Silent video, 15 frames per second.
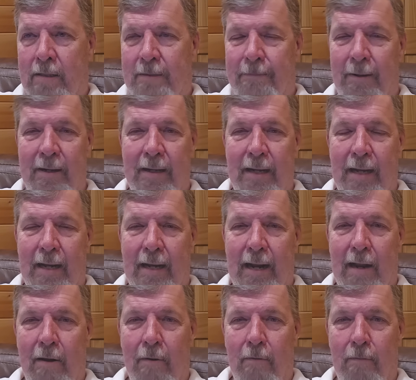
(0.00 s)
Depending on
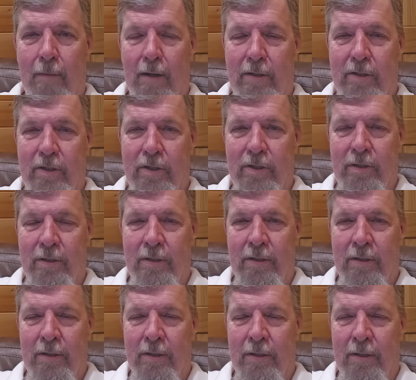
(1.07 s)
how much
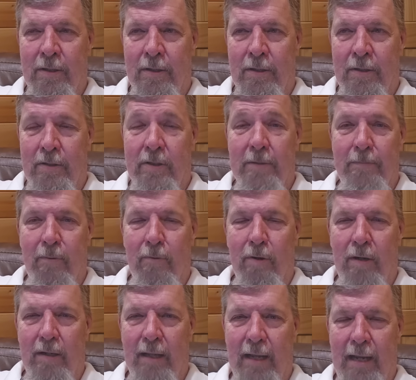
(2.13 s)

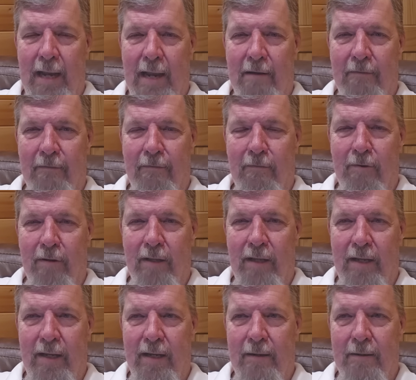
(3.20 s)
support they have for
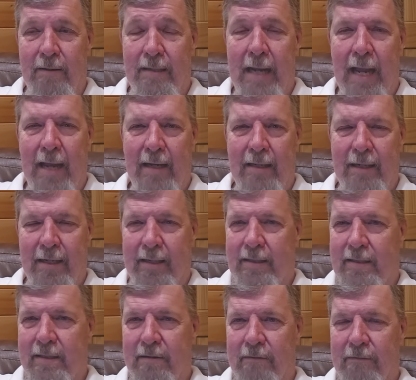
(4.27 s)
the
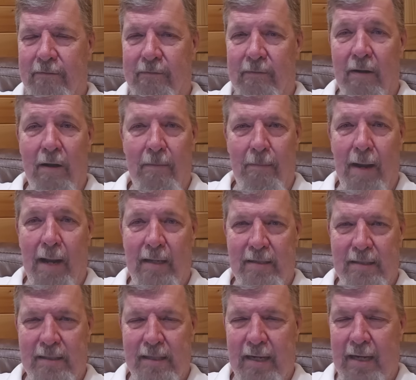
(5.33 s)
tactics of
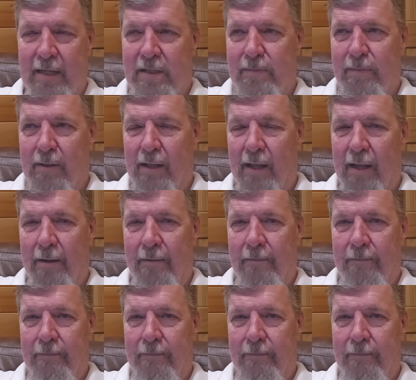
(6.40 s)
Hamas and Hezbollah.